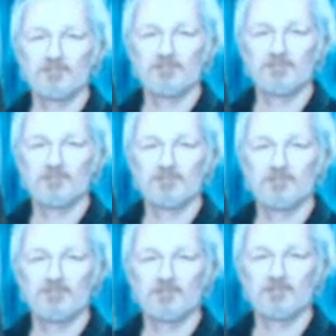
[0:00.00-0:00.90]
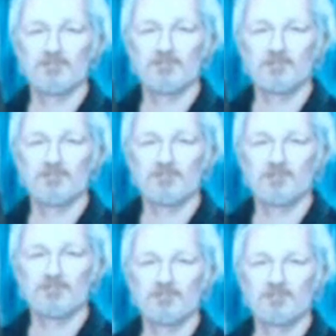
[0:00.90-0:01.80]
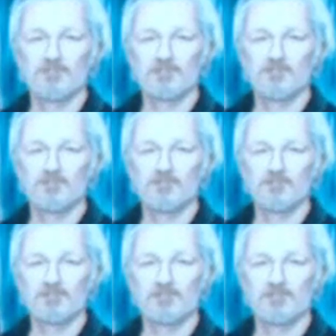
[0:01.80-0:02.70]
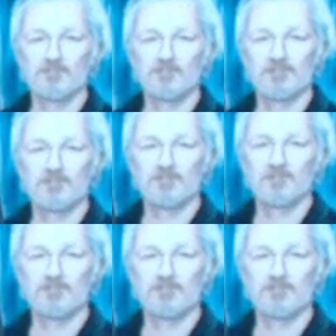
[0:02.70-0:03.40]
[no speech]